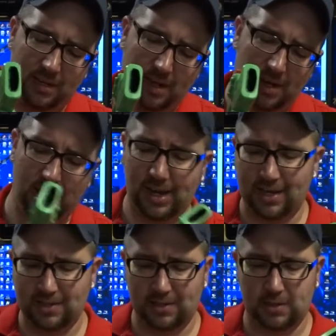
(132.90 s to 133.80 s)

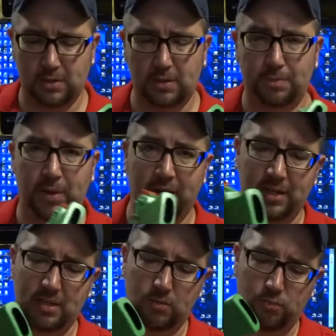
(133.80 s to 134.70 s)
Has this
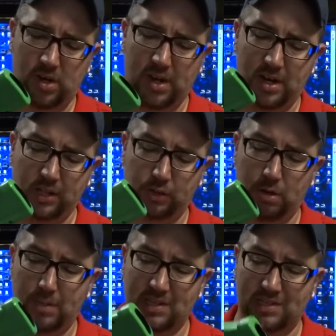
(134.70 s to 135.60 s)
button on the
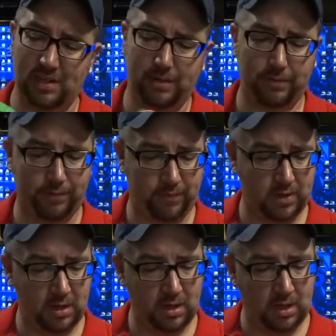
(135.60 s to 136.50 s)
grip itself.
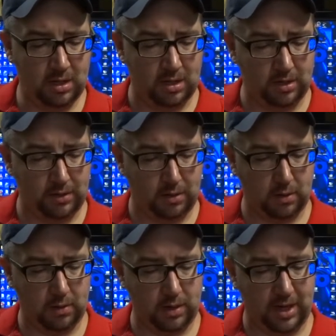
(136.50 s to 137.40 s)
The other
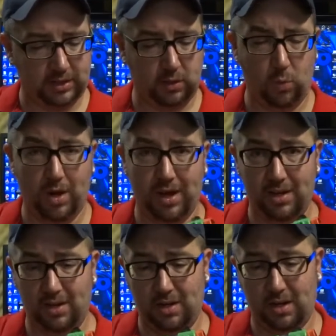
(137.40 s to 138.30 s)
X and
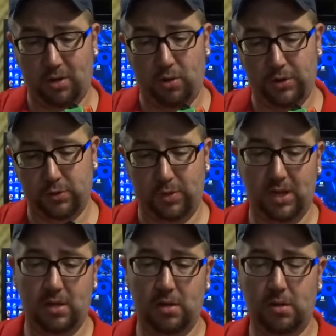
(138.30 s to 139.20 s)
Y are also
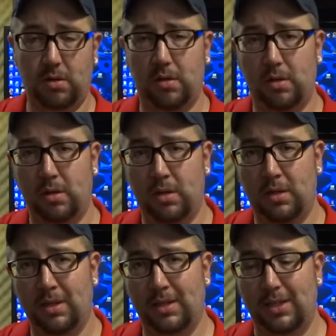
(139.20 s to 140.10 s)
here.
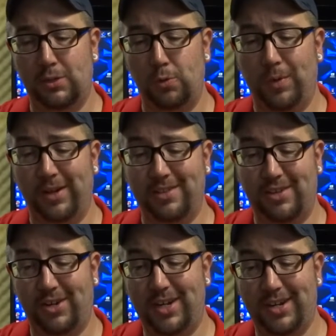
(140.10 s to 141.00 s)
These two buttons
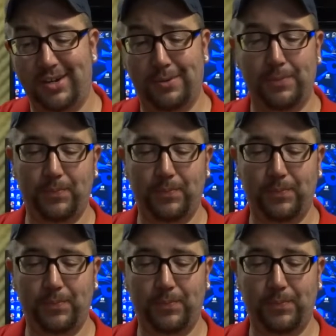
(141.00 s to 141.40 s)
are here.